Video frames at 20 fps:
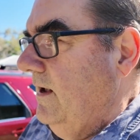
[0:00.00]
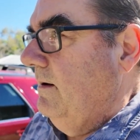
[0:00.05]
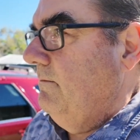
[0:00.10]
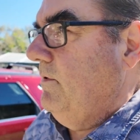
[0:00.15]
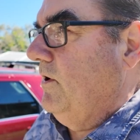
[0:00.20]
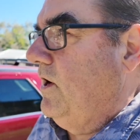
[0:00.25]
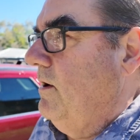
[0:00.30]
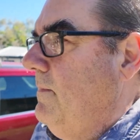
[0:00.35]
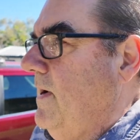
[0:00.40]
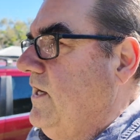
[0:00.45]

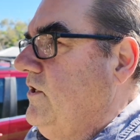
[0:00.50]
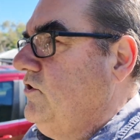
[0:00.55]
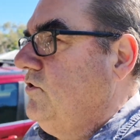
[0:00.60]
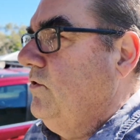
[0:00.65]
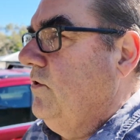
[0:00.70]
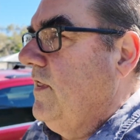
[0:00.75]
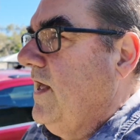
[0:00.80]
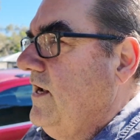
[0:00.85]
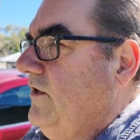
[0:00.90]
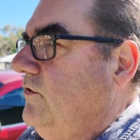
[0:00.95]
but I make
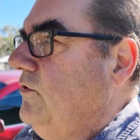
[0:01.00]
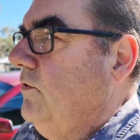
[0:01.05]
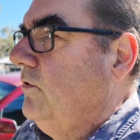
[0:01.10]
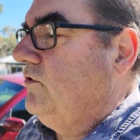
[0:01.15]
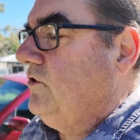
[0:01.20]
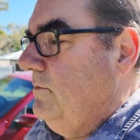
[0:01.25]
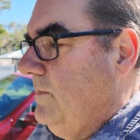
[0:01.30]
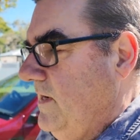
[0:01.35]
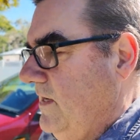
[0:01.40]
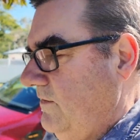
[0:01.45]
sure they talk
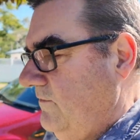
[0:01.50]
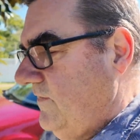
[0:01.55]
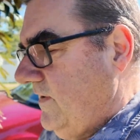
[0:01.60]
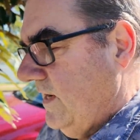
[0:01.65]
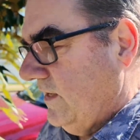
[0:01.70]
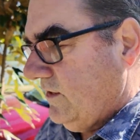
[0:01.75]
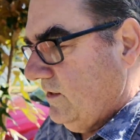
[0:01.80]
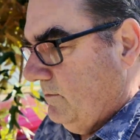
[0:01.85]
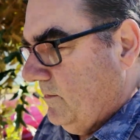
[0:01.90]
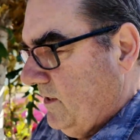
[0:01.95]
to me in
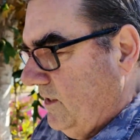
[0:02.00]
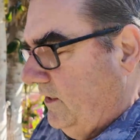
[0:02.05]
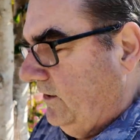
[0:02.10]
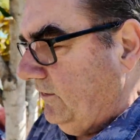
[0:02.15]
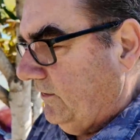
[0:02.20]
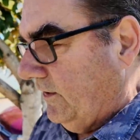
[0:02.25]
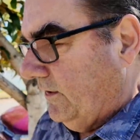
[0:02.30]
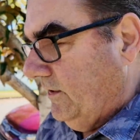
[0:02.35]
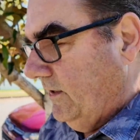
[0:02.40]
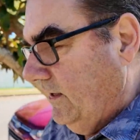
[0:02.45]

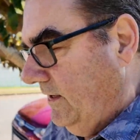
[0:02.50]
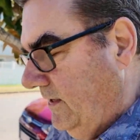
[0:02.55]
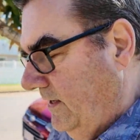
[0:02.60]
Vietnamese, and